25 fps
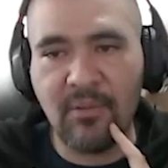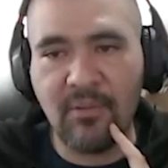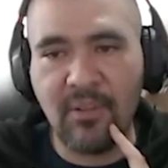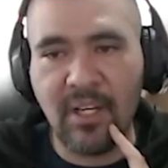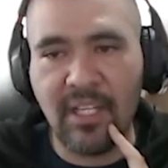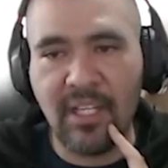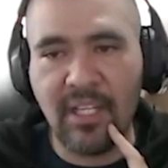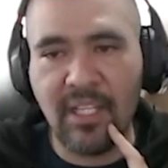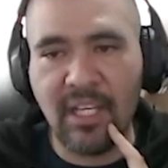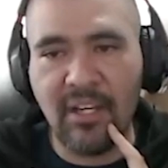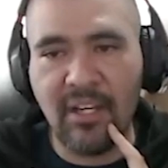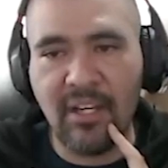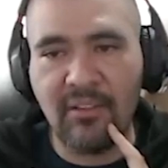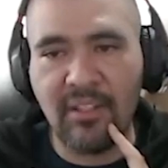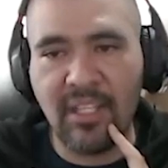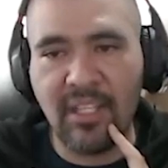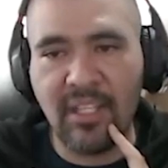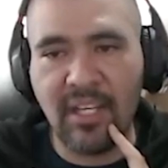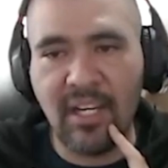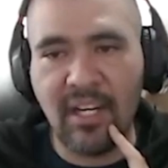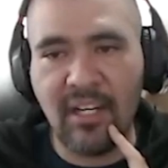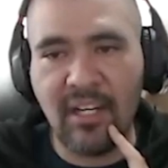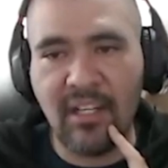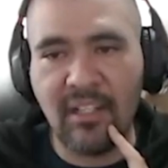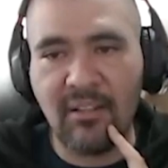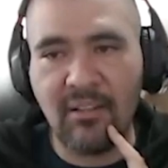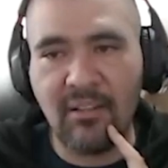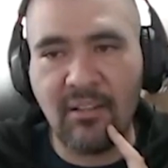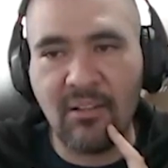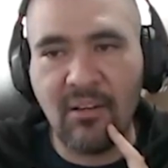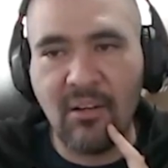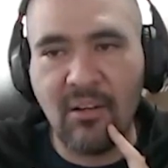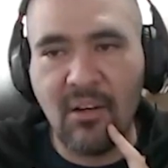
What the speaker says: right now there are